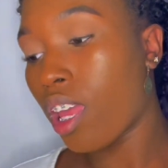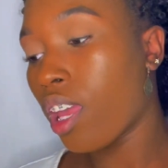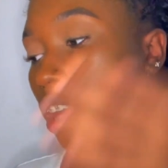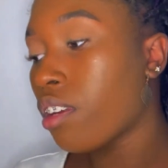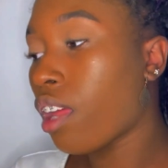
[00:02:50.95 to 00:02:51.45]

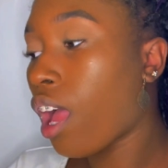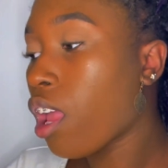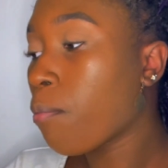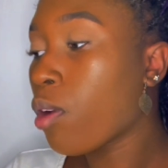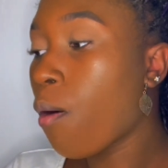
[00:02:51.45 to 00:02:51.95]
And I
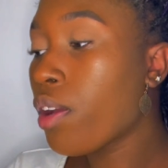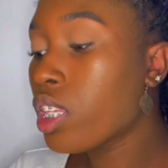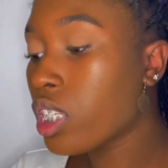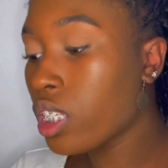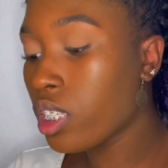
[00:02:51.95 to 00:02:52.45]
am going
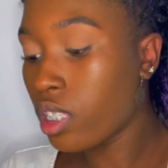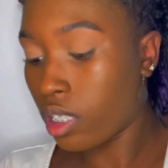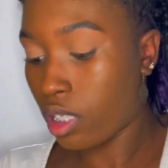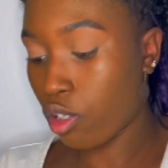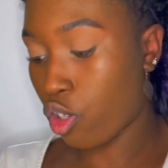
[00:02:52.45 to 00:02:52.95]
to
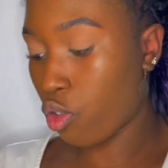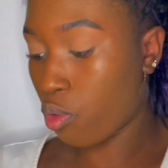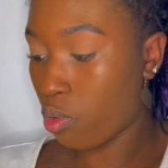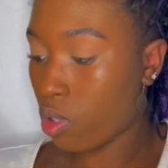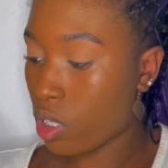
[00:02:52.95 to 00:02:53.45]

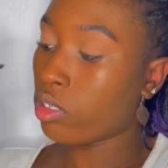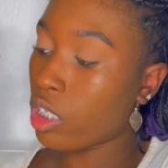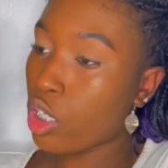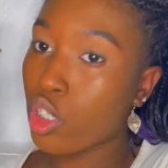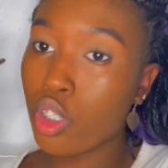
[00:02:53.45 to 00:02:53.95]
use
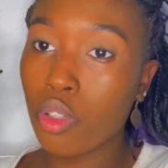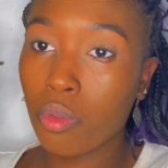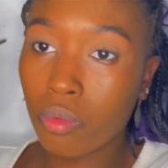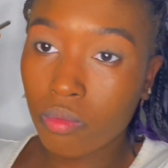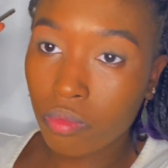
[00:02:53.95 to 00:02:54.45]
these
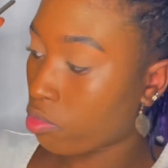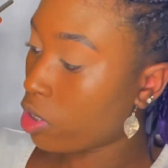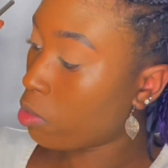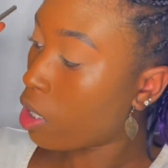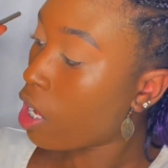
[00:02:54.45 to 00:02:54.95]
two.
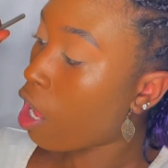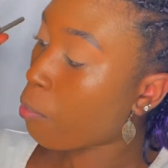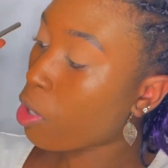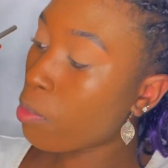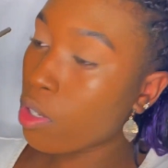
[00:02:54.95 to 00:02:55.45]
I'm
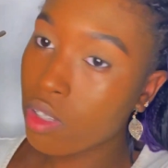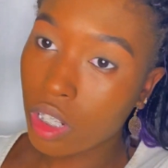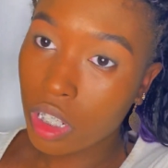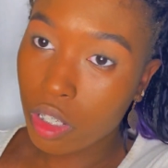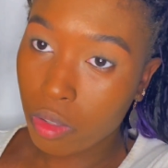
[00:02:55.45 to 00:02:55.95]
gonna be
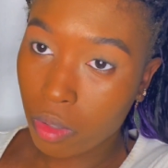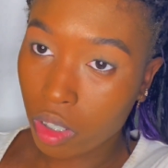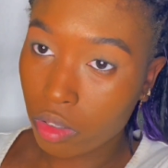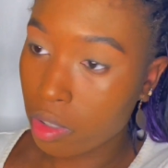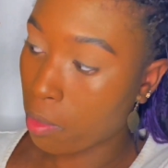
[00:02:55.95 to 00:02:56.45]
using these two
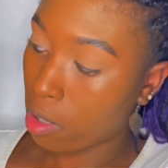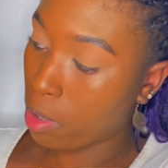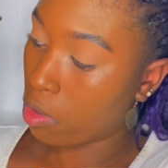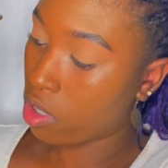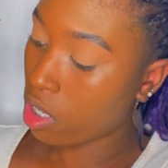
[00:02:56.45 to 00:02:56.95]
colors. I'm gonna be
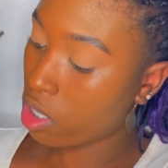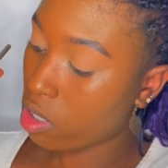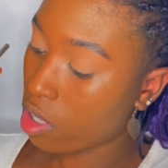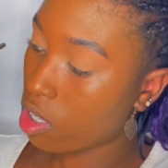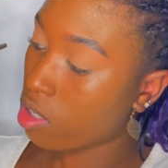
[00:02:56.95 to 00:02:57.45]
using
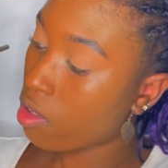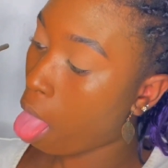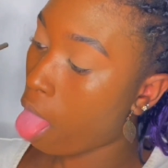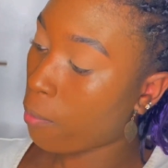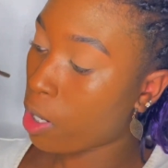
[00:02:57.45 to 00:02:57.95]

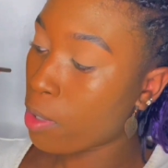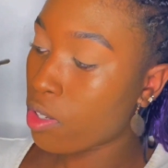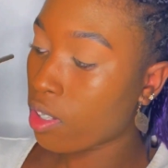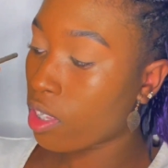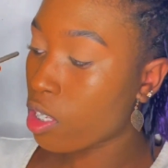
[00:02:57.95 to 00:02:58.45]

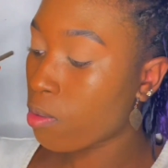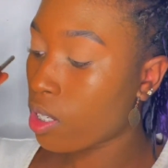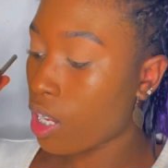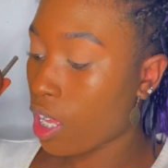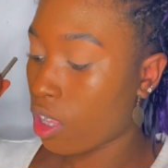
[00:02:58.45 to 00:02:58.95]
this
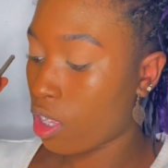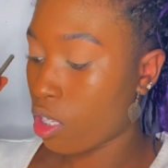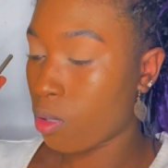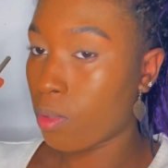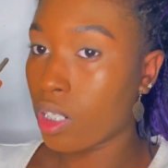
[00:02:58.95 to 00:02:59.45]
one and
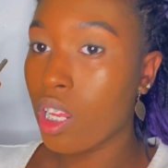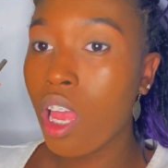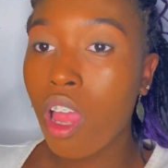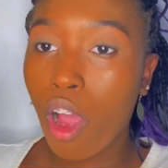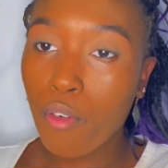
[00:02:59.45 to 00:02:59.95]
this one.
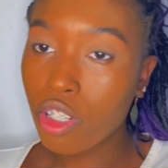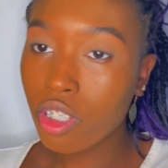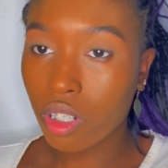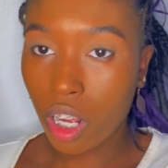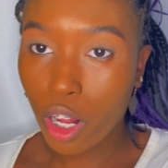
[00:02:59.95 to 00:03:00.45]
Of
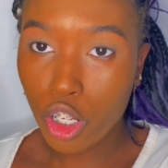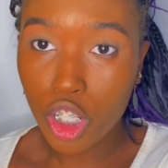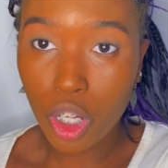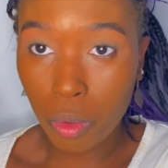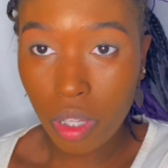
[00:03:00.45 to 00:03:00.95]
they're not gonna
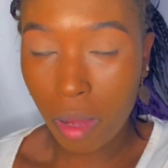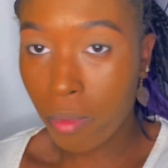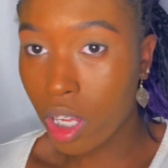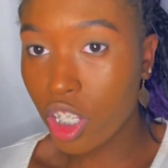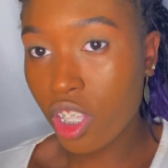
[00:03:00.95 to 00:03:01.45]
show that
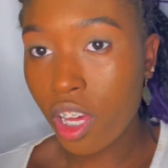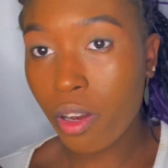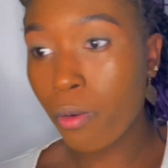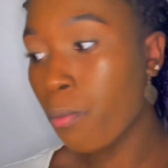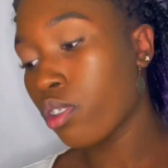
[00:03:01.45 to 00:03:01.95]
much
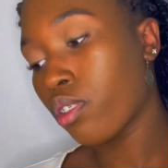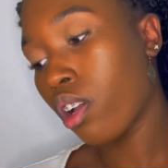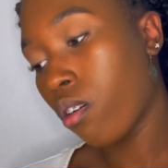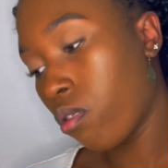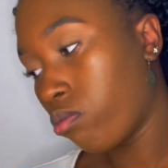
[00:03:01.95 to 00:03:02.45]
though,
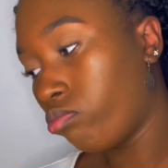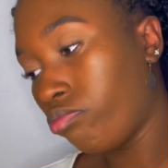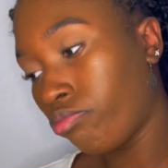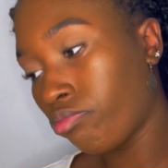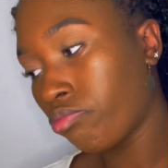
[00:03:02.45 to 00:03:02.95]
so
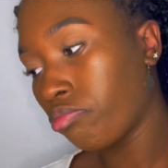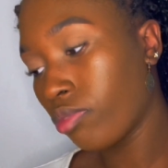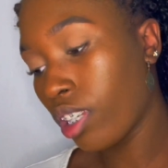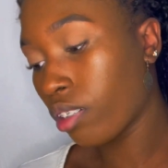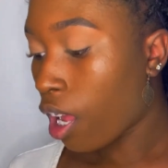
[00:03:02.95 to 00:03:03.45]

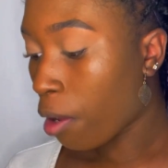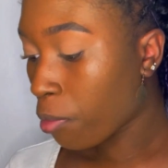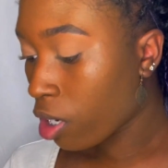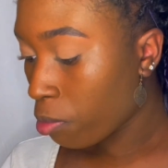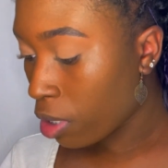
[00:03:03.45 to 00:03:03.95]
yeah, I'm
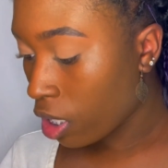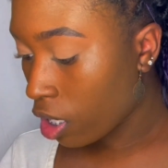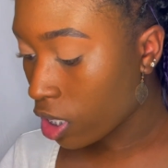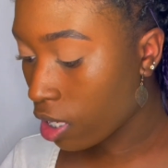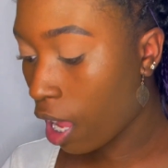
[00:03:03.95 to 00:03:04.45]
gonna be
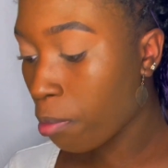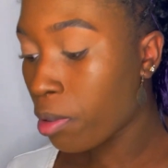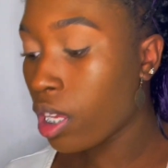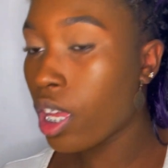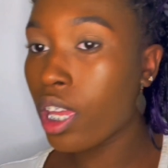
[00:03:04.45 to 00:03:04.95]

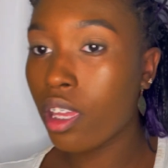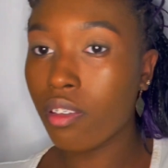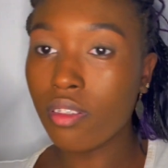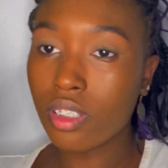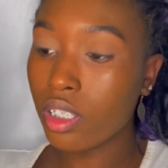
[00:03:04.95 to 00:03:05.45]
dapping it. You see,